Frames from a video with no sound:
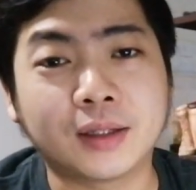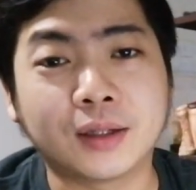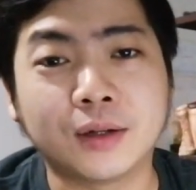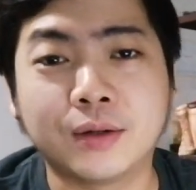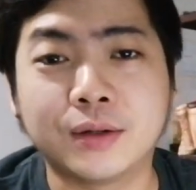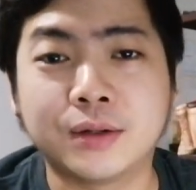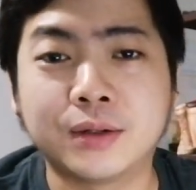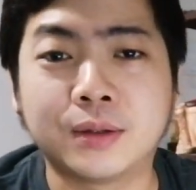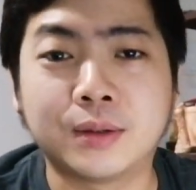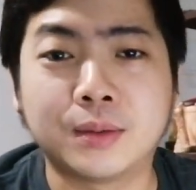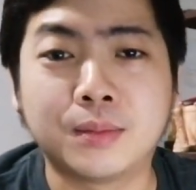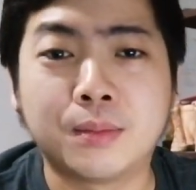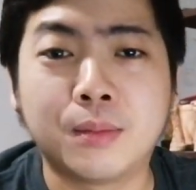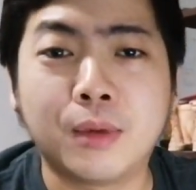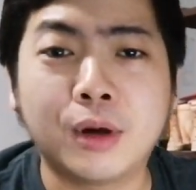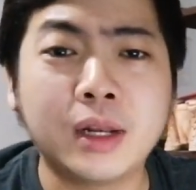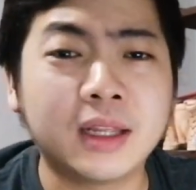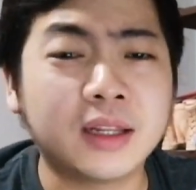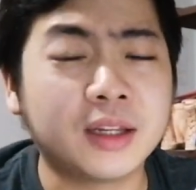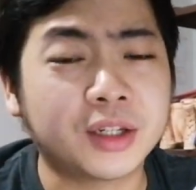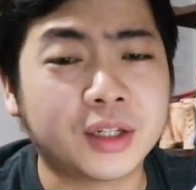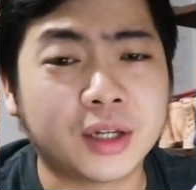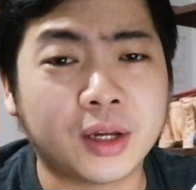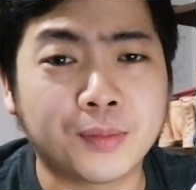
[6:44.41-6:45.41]
So,
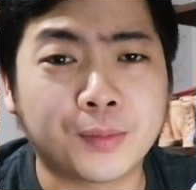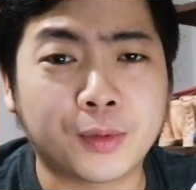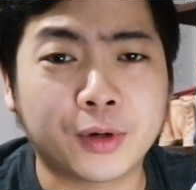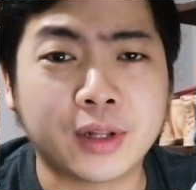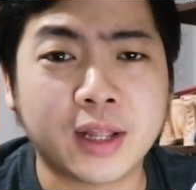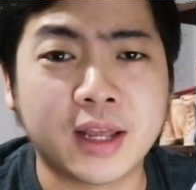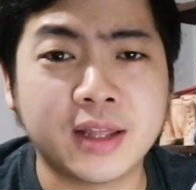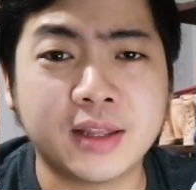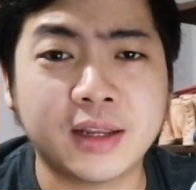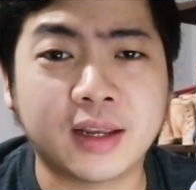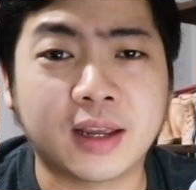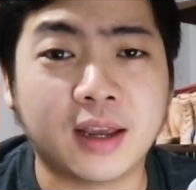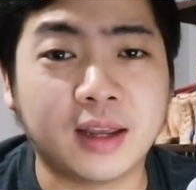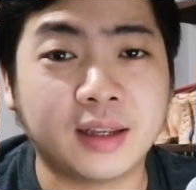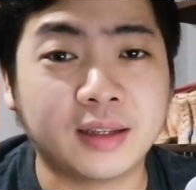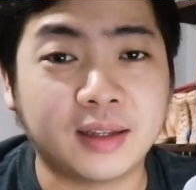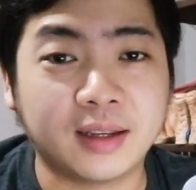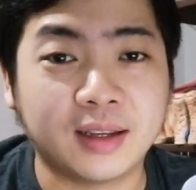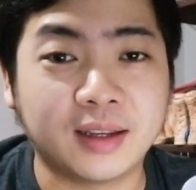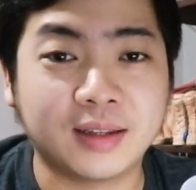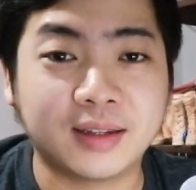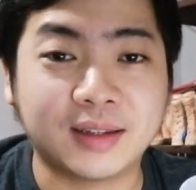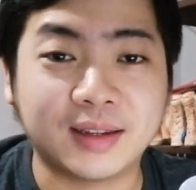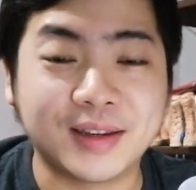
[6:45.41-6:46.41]
mula na siya importante guys
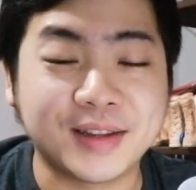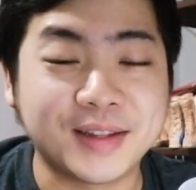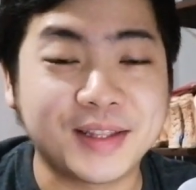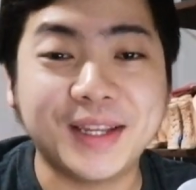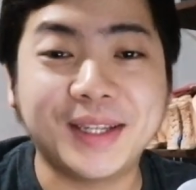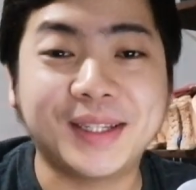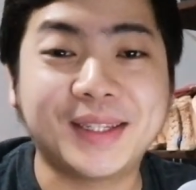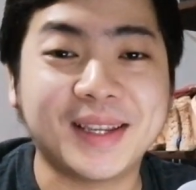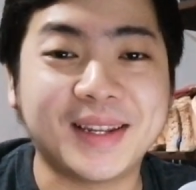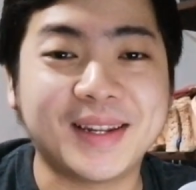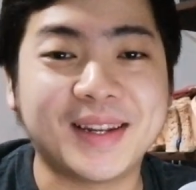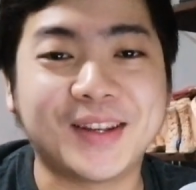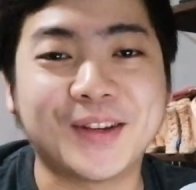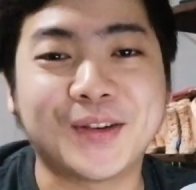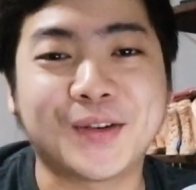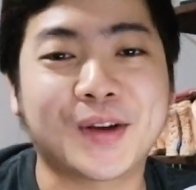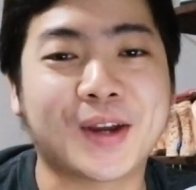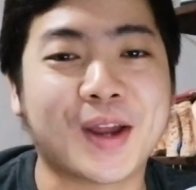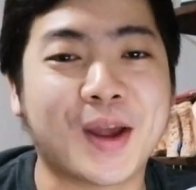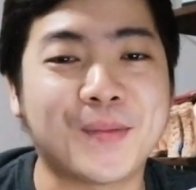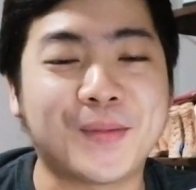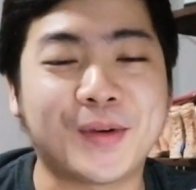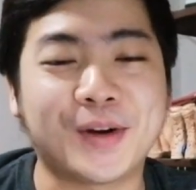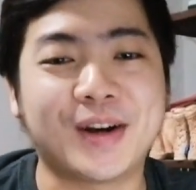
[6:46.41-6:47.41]
is decent yung
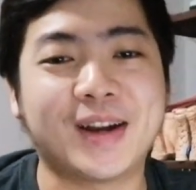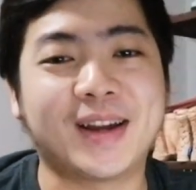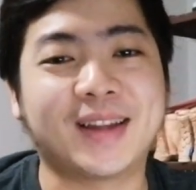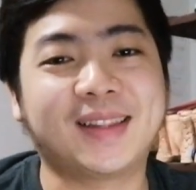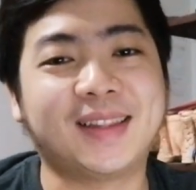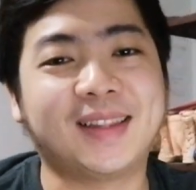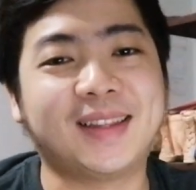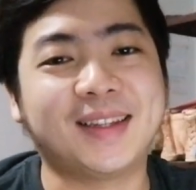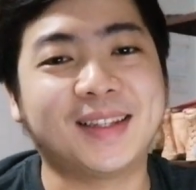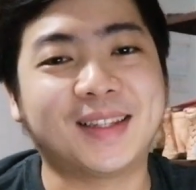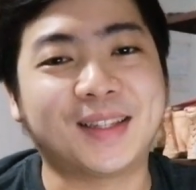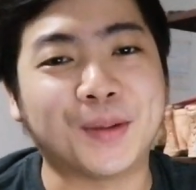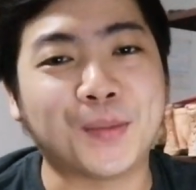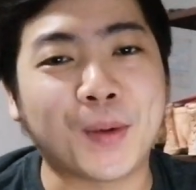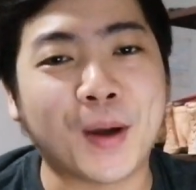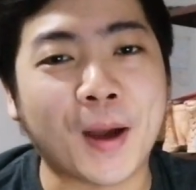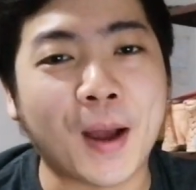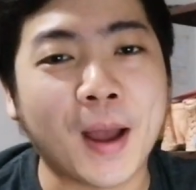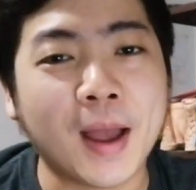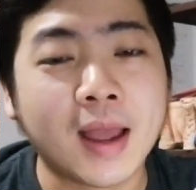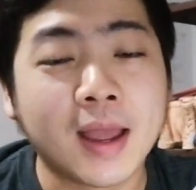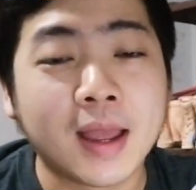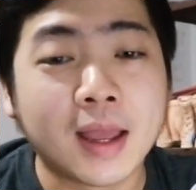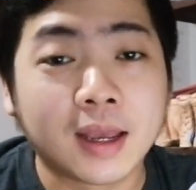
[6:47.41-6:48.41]
camera at least, di ba?
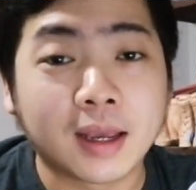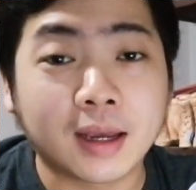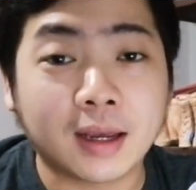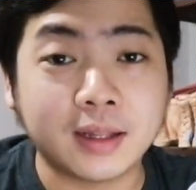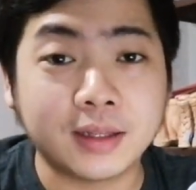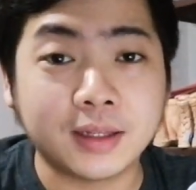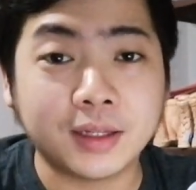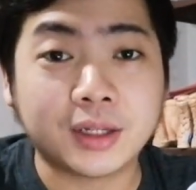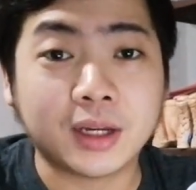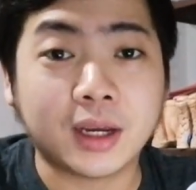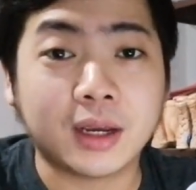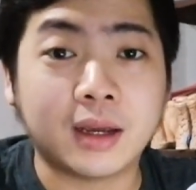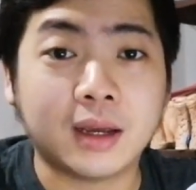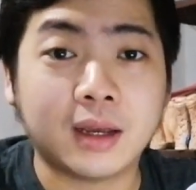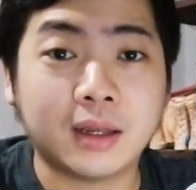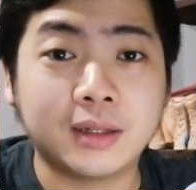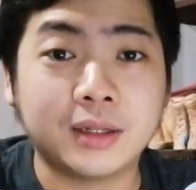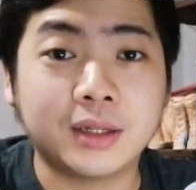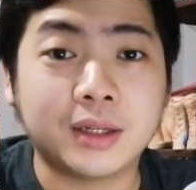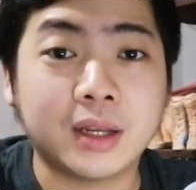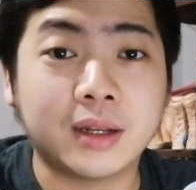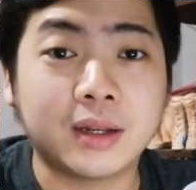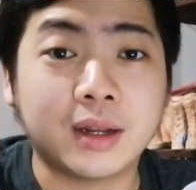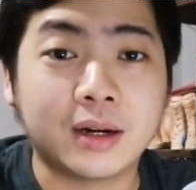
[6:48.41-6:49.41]
Kani siya
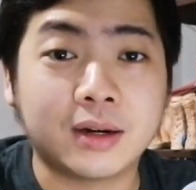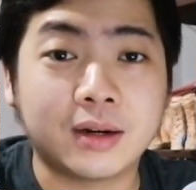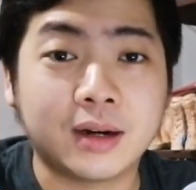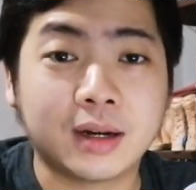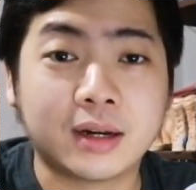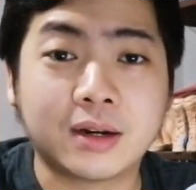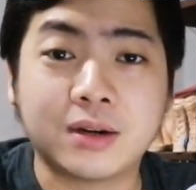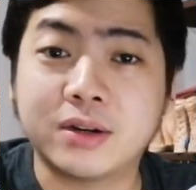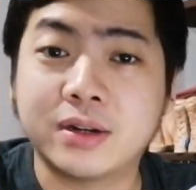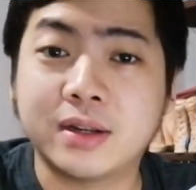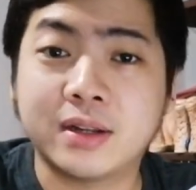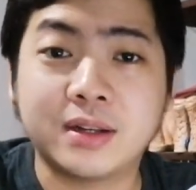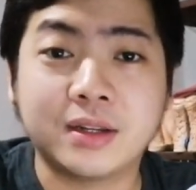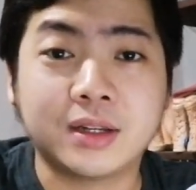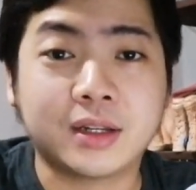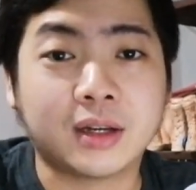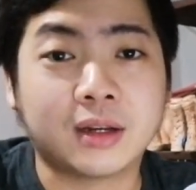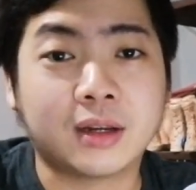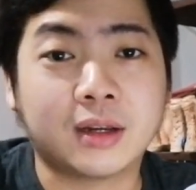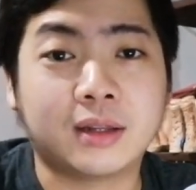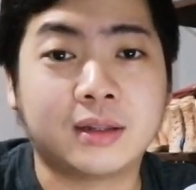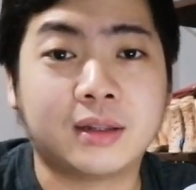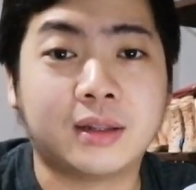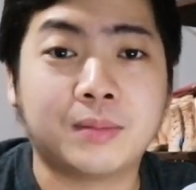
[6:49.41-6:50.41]
naka-record din
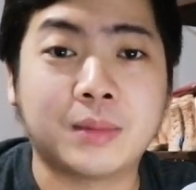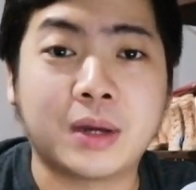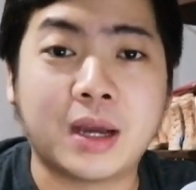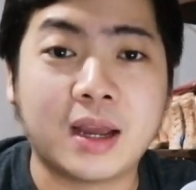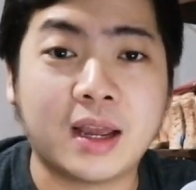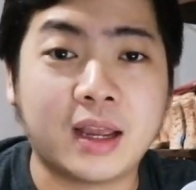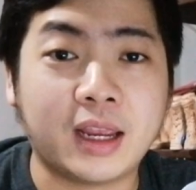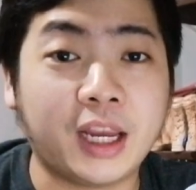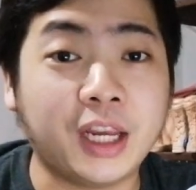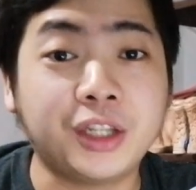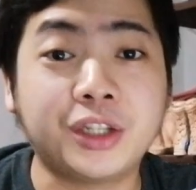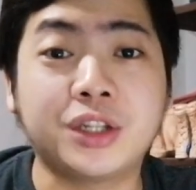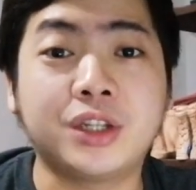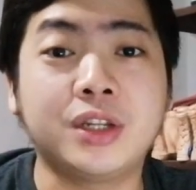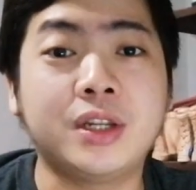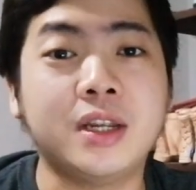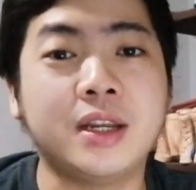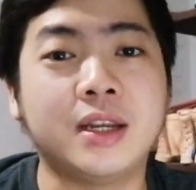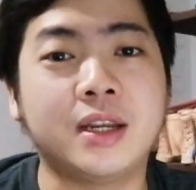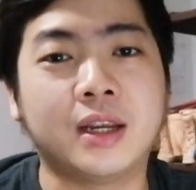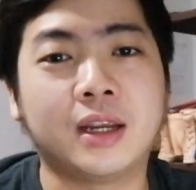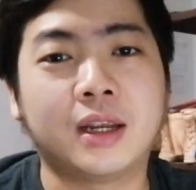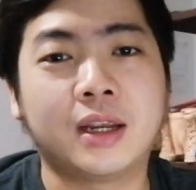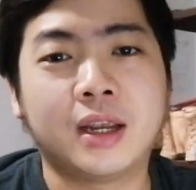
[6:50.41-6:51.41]
siya mga
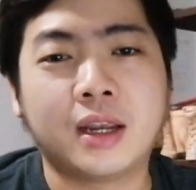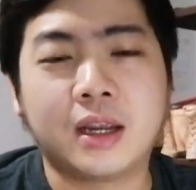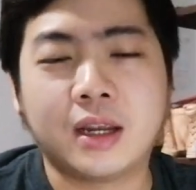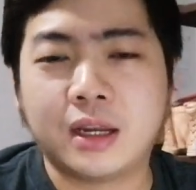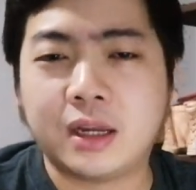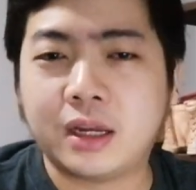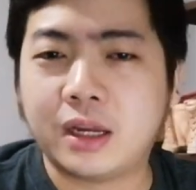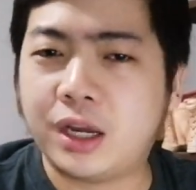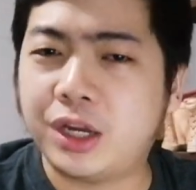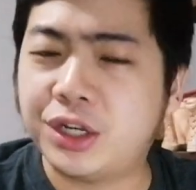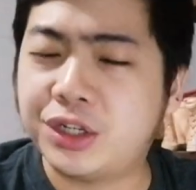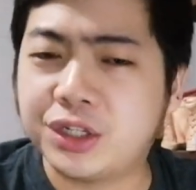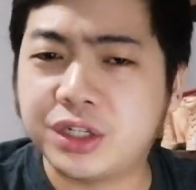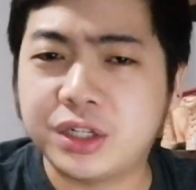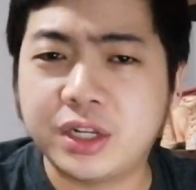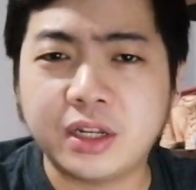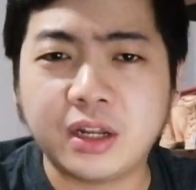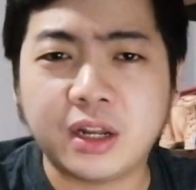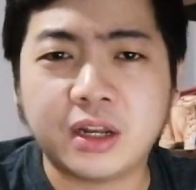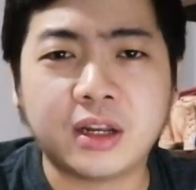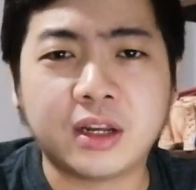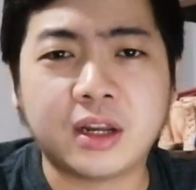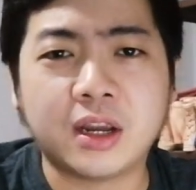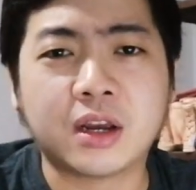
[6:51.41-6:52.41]
HD. HD
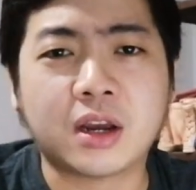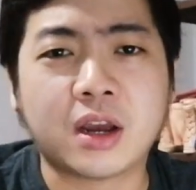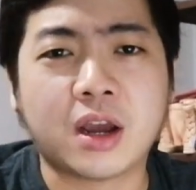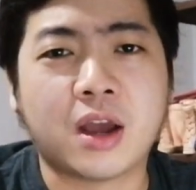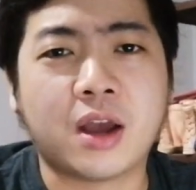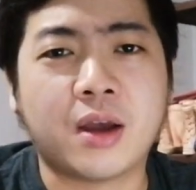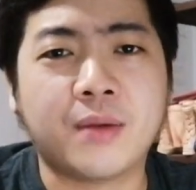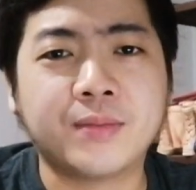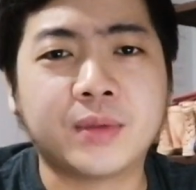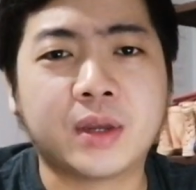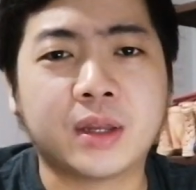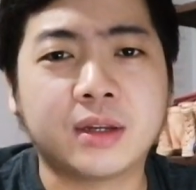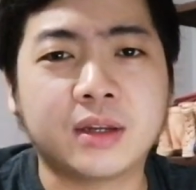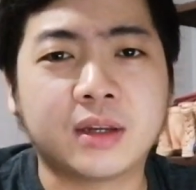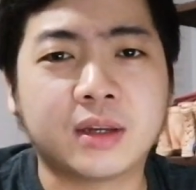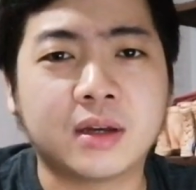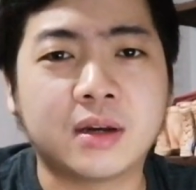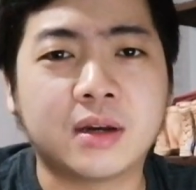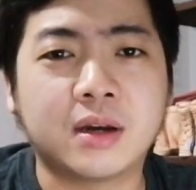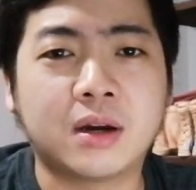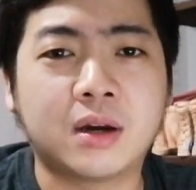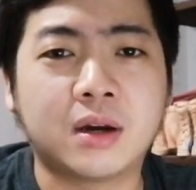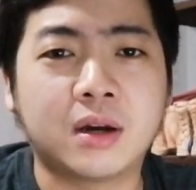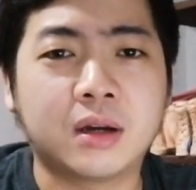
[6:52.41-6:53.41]
din yung cam, kani
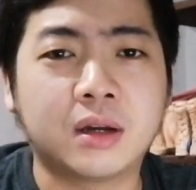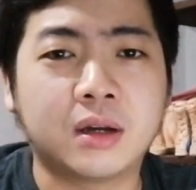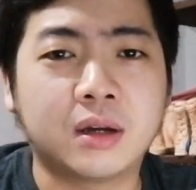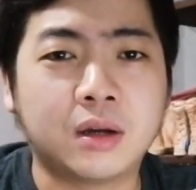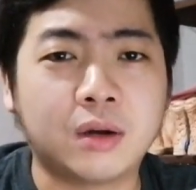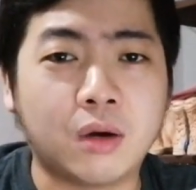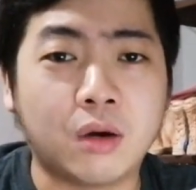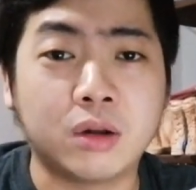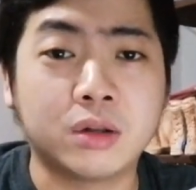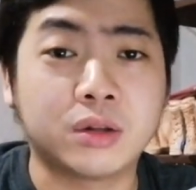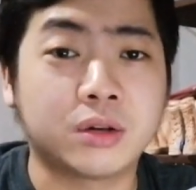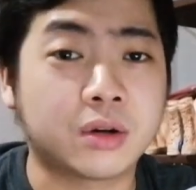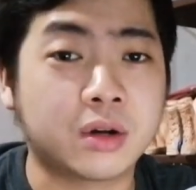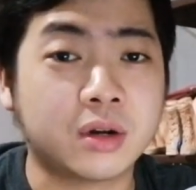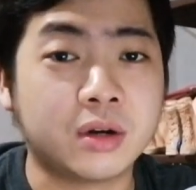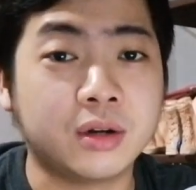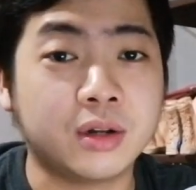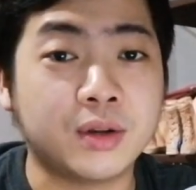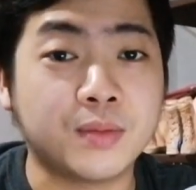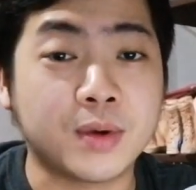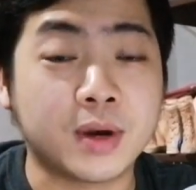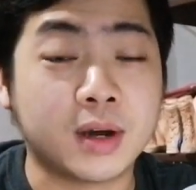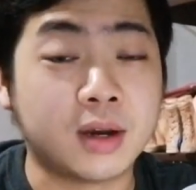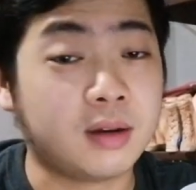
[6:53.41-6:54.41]
nga Honor,
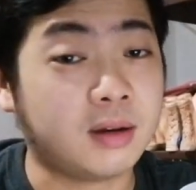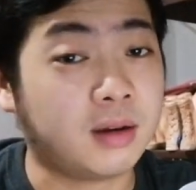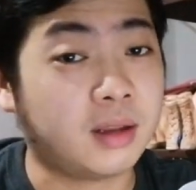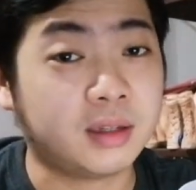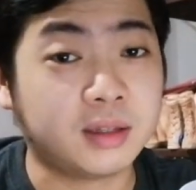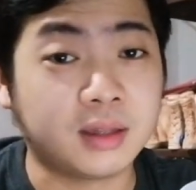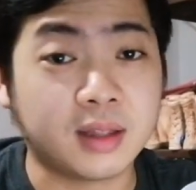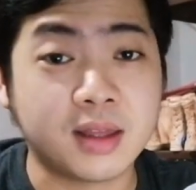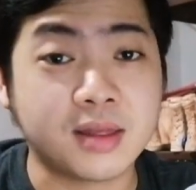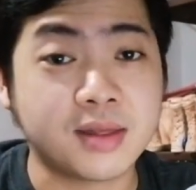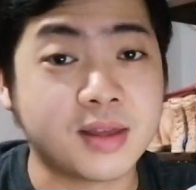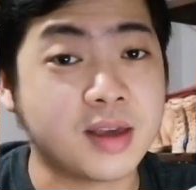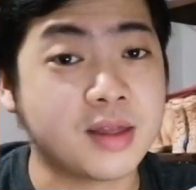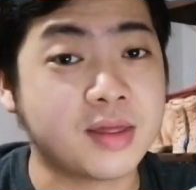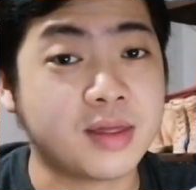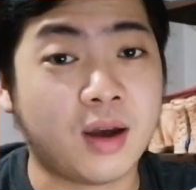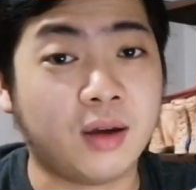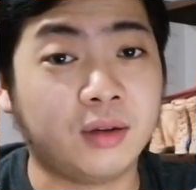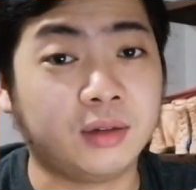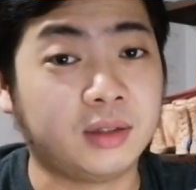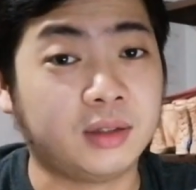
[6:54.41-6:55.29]
di ba? Less than 10,000.